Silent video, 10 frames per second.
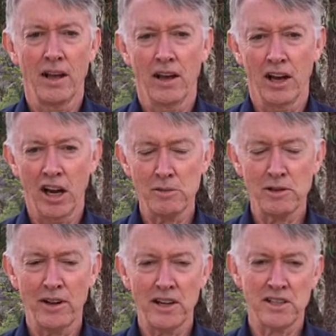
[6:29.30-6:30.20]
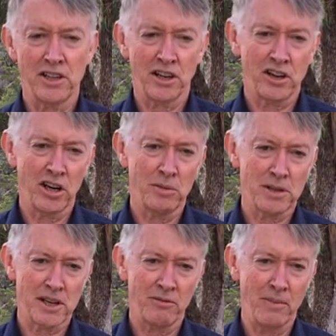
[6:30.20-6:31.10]
An observation that
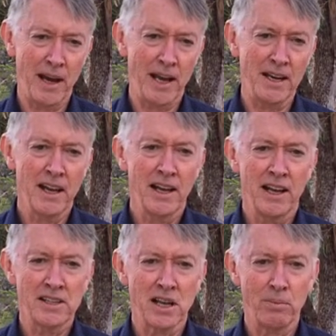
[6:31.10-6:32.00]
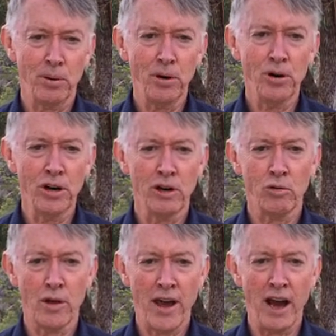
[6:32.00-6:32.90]
economists have made is that poor
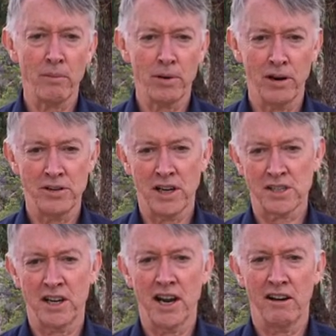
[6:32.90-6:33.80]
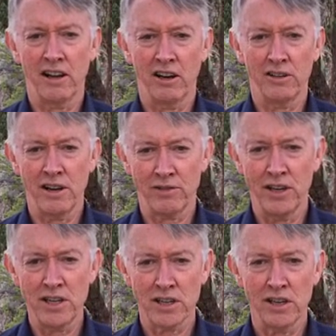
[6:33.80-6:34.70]
without project scenario
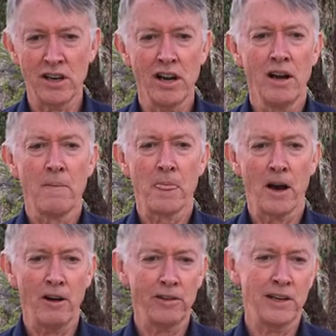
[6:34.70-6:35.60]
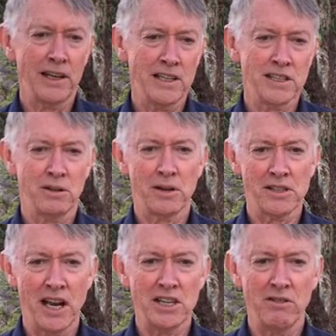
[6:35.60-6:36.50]
definition often leads to
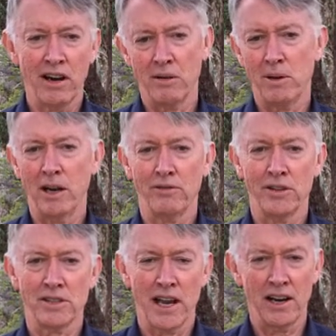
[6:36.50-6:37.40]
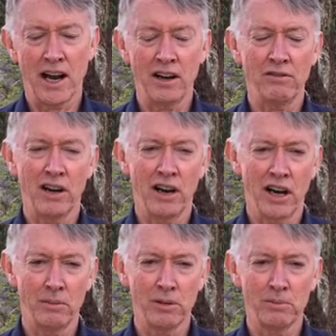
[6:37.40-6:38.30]
exaggerated benefits and
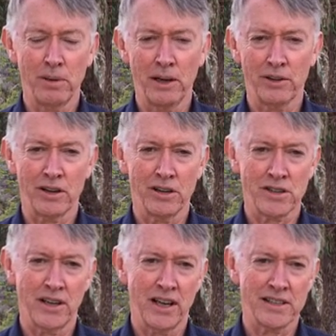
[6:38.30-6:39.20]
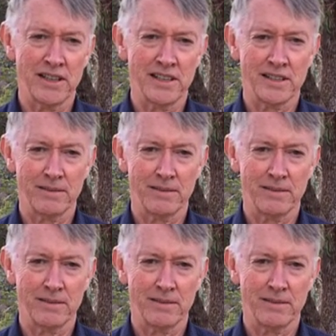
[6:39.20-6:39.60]
unreliable benefit cost analyses.